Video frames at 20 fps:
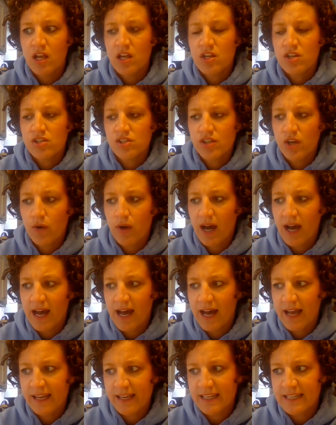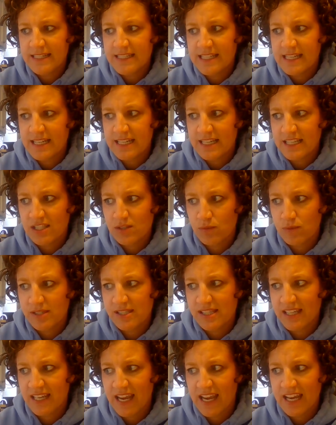So high and dense
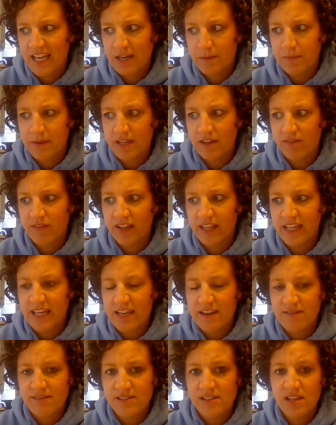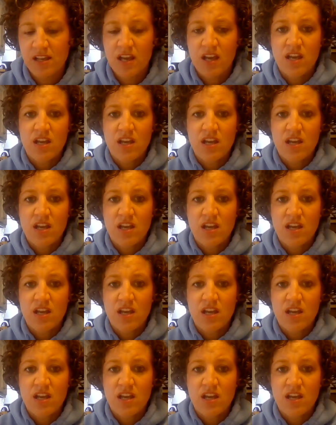was the canopy of leaves.